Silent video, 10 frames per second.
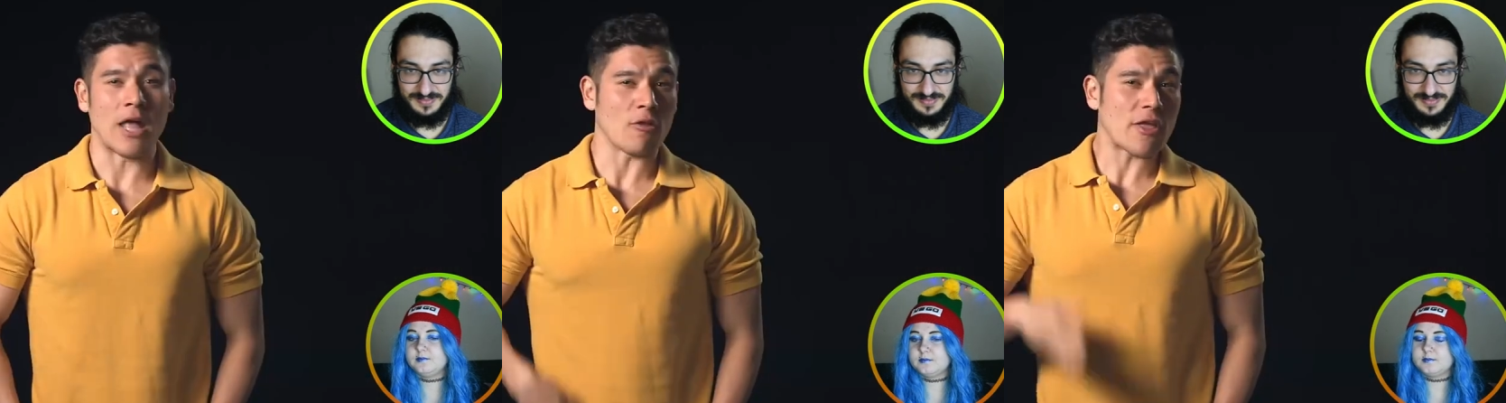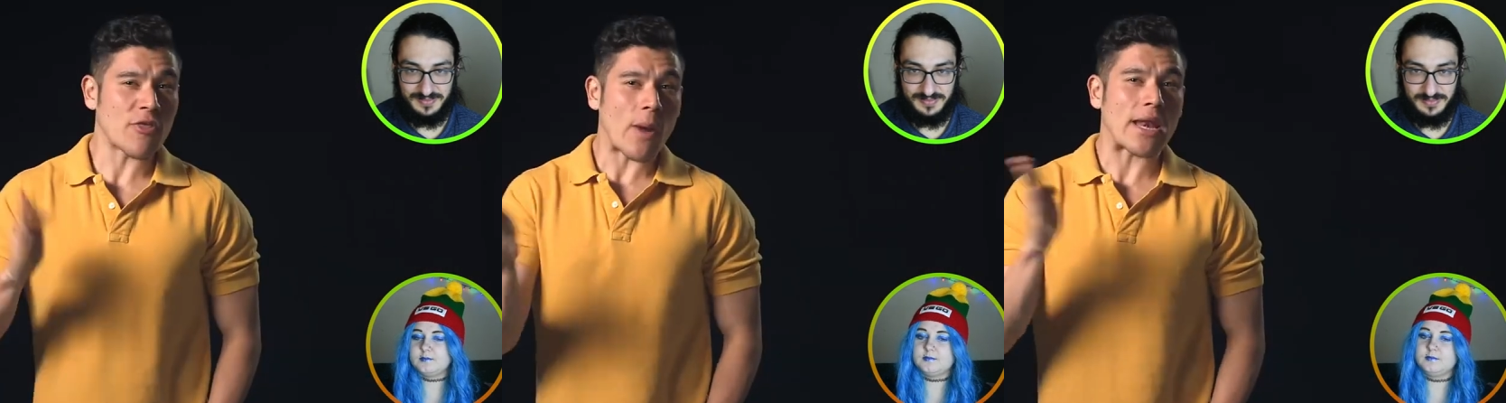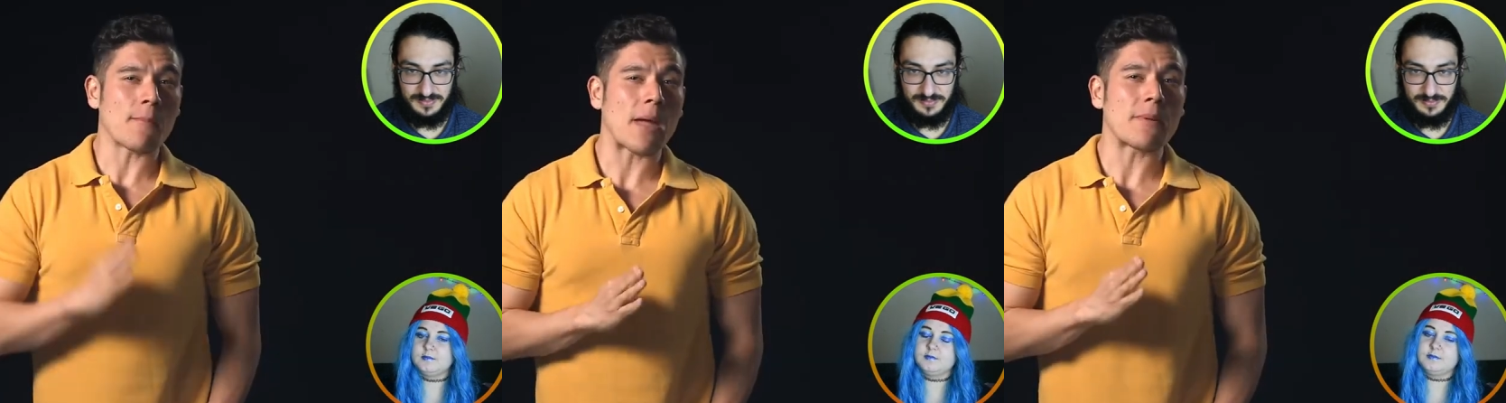Speaker 1: Now,
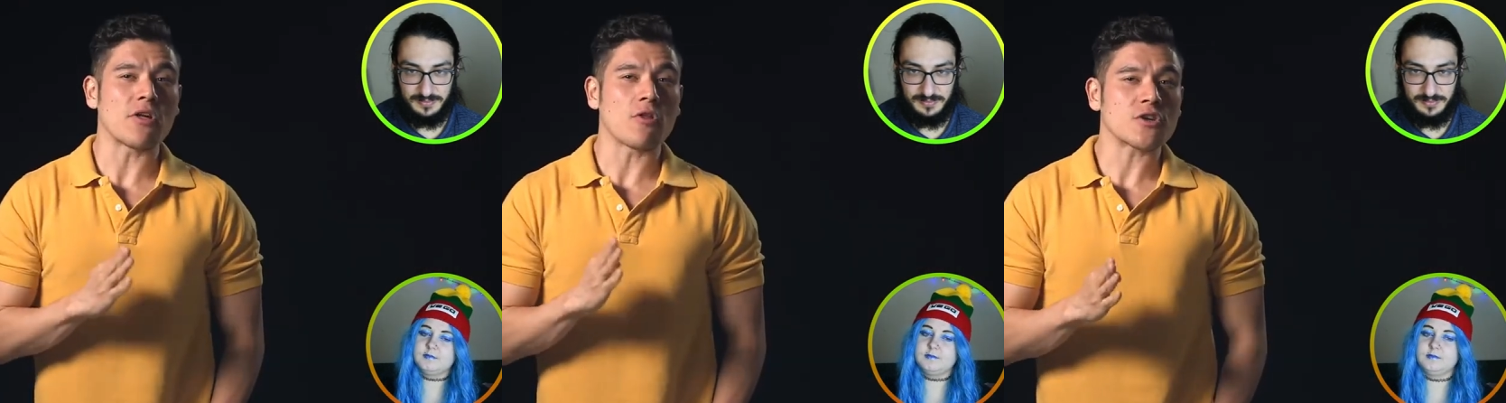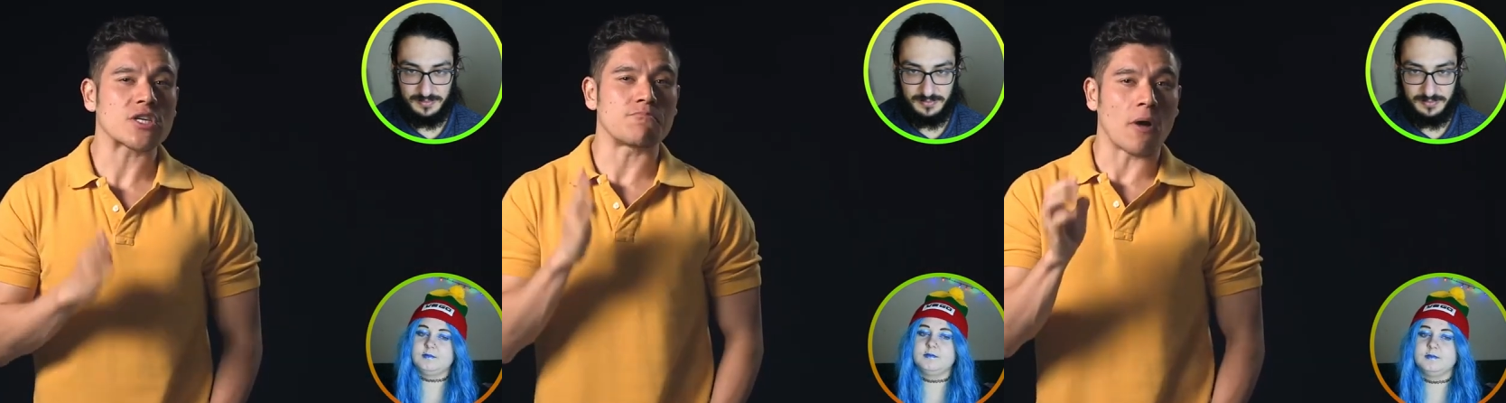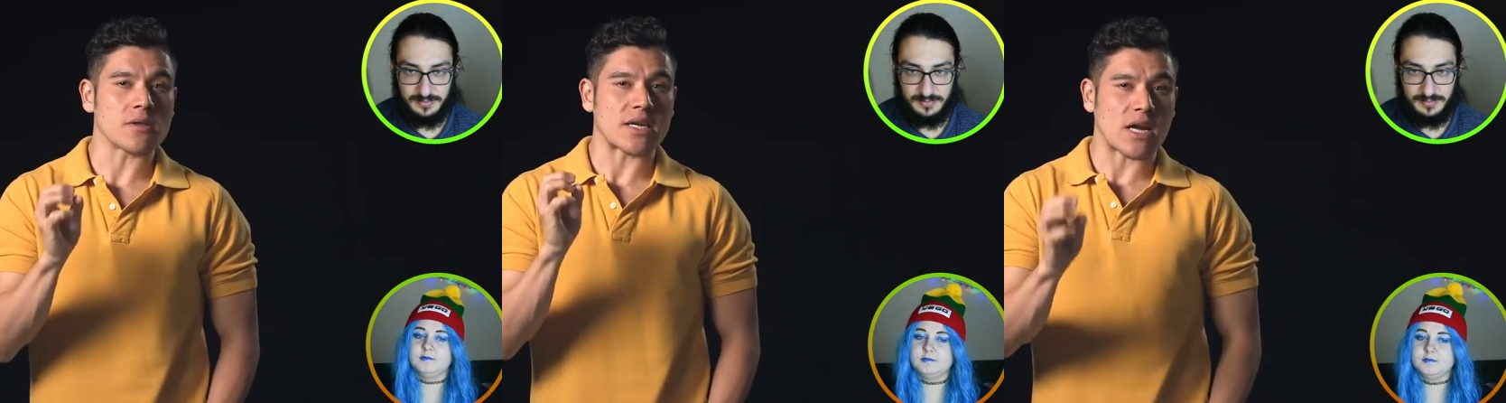Lithuania may be the
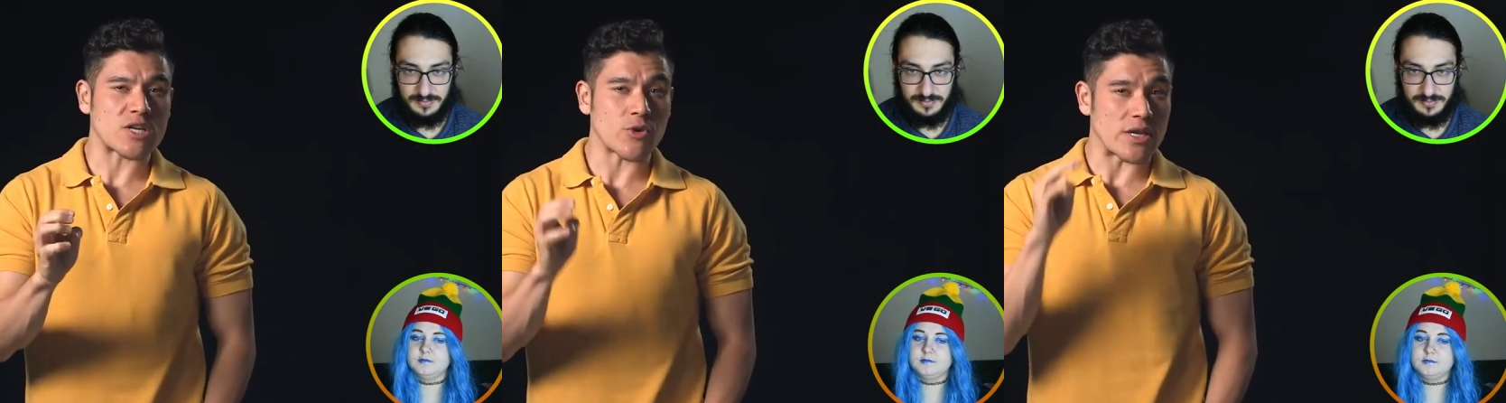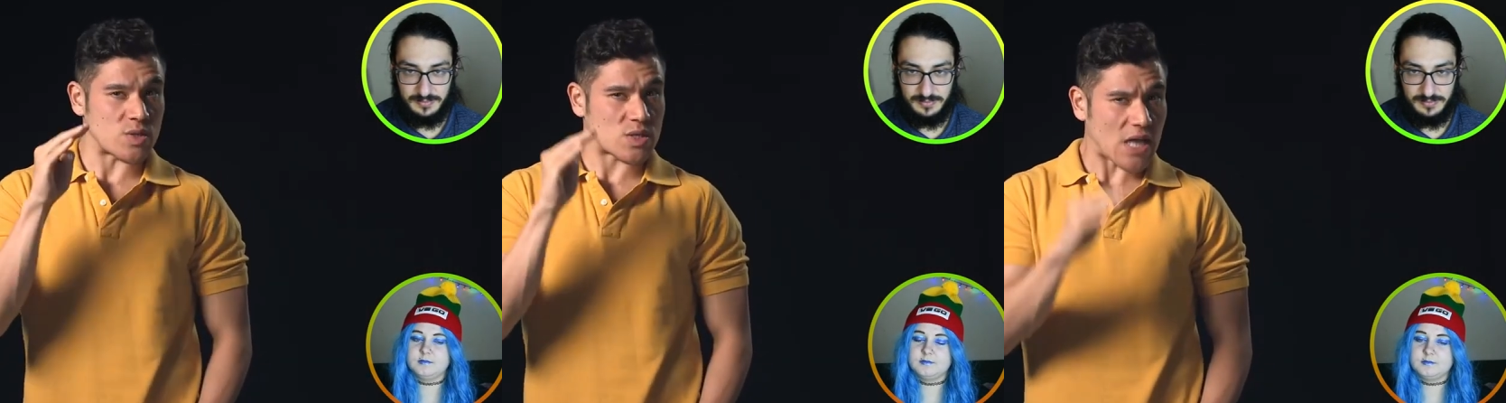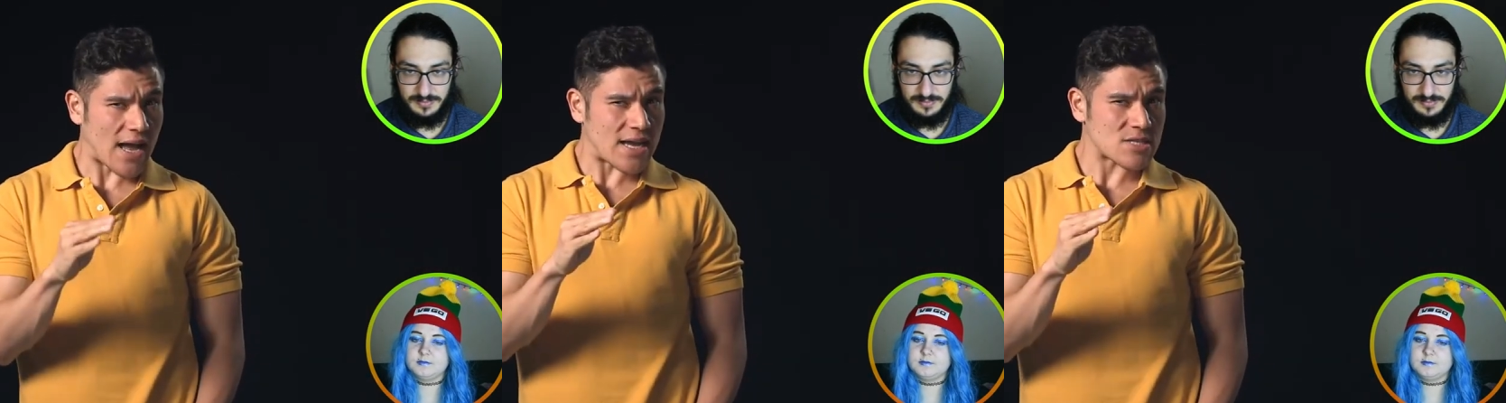largest Baltic country in
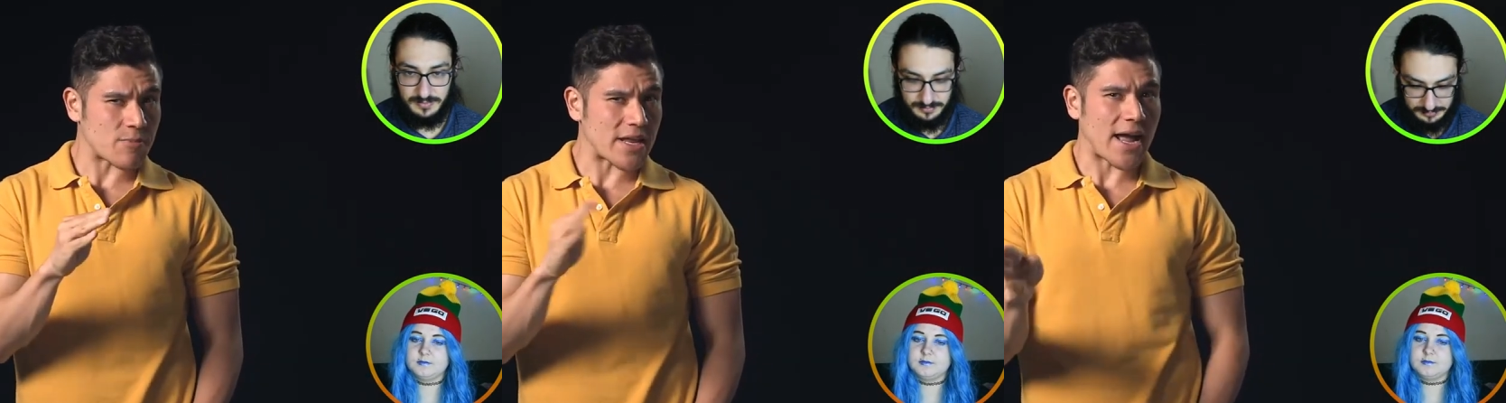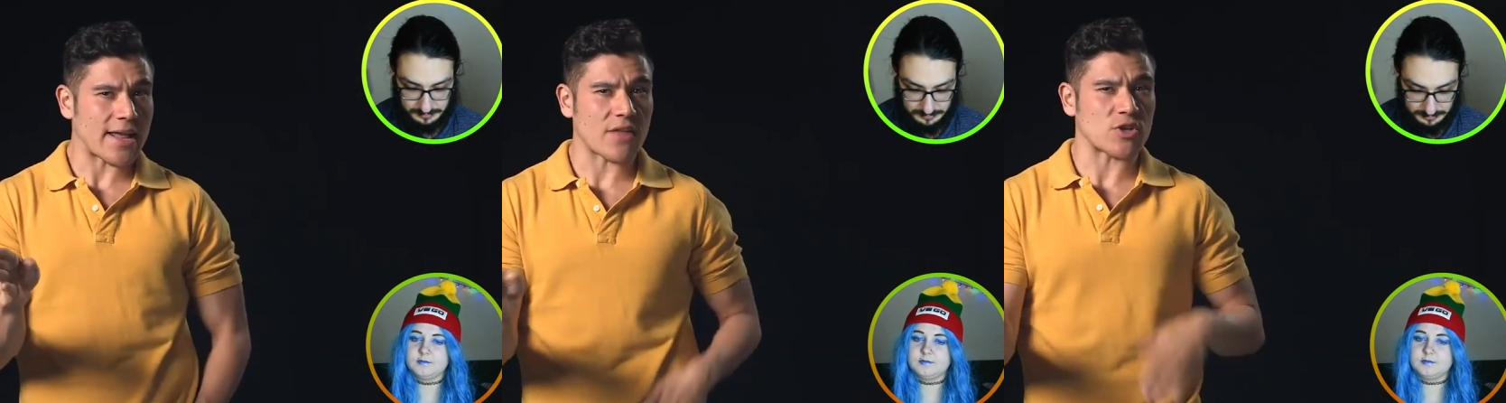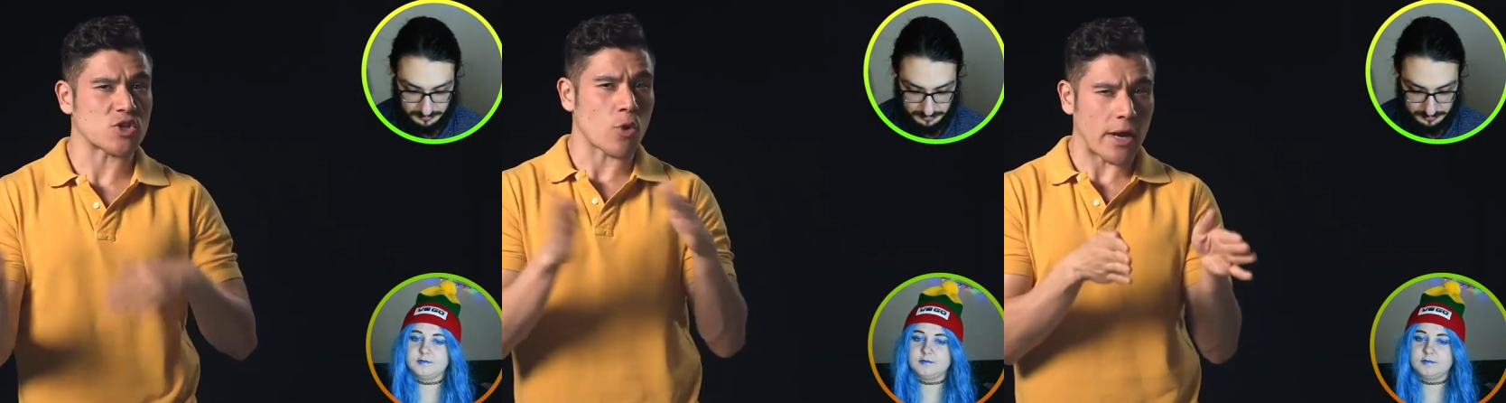size, but it kind of
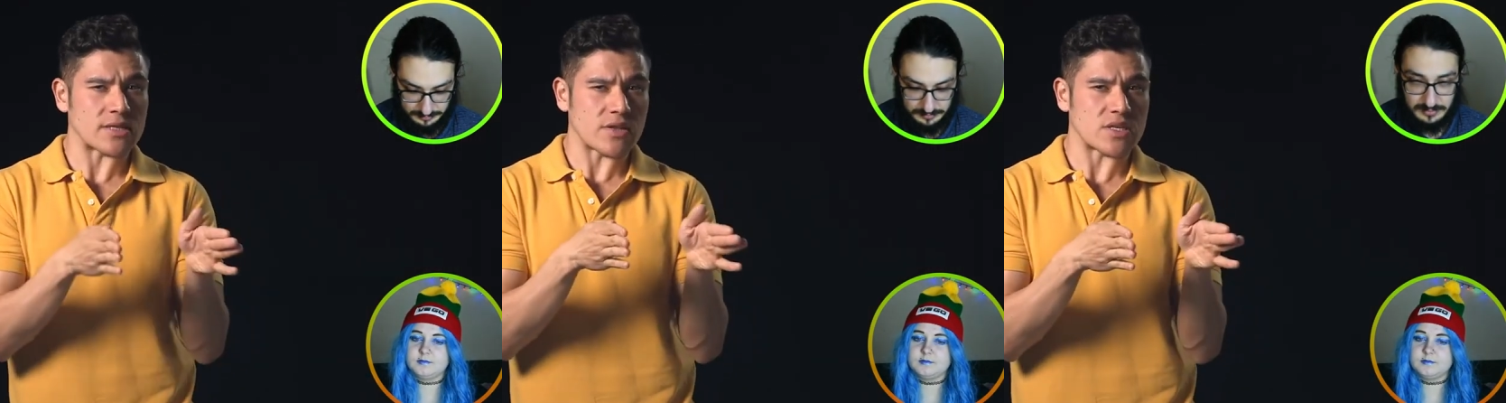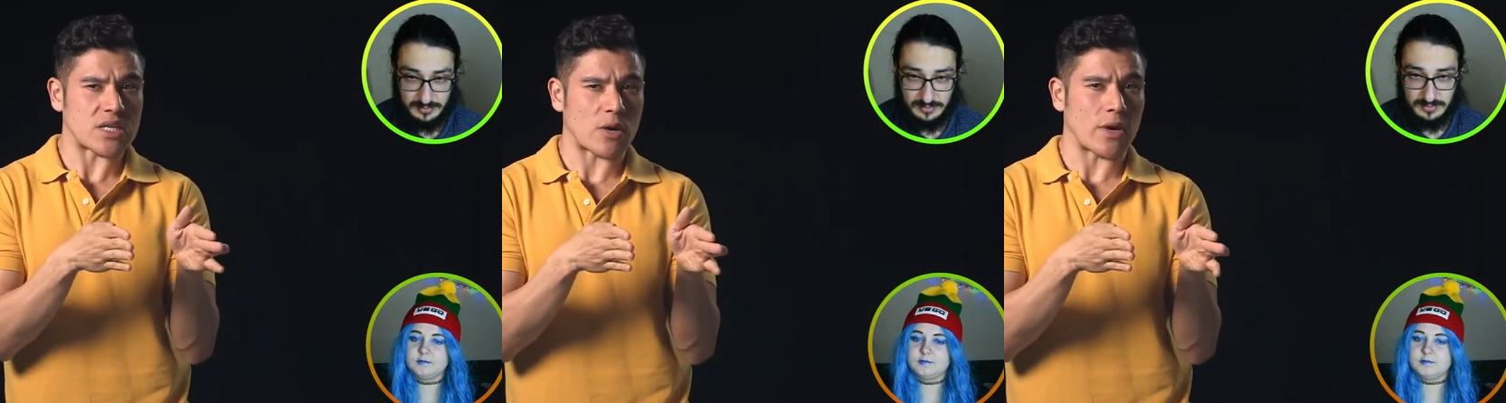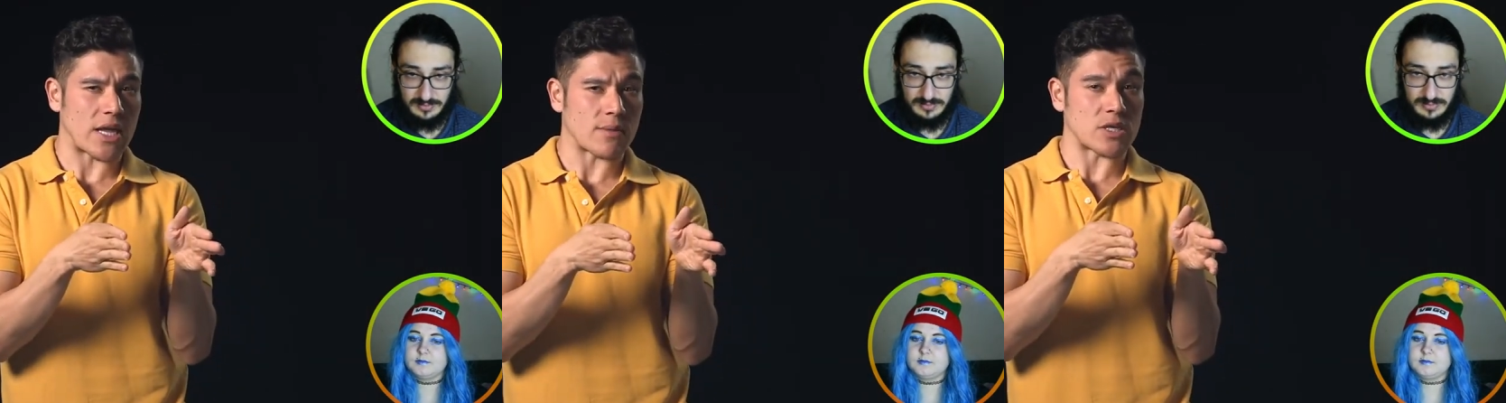got the short end of the
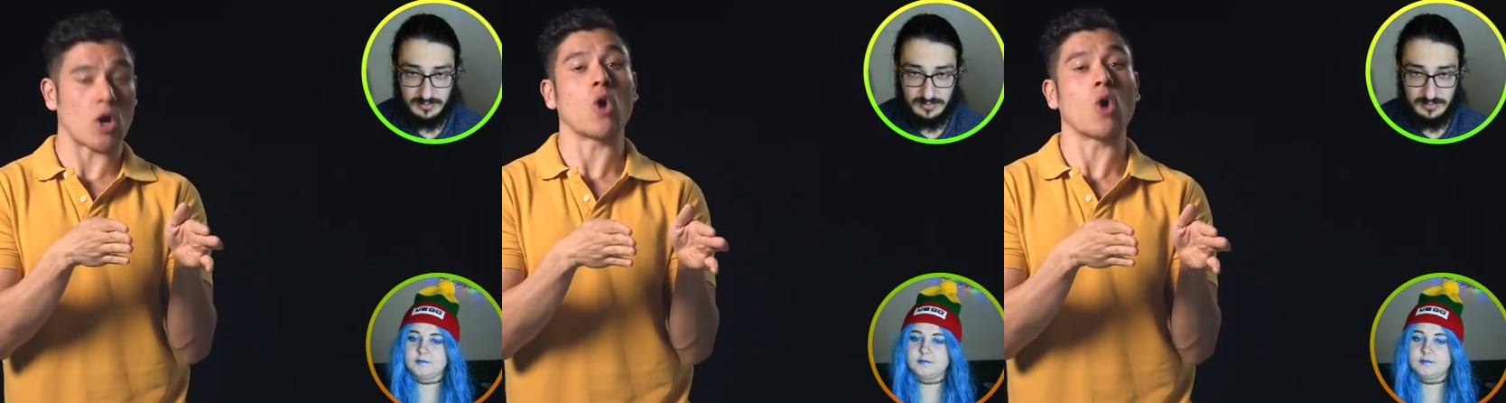stick when it came to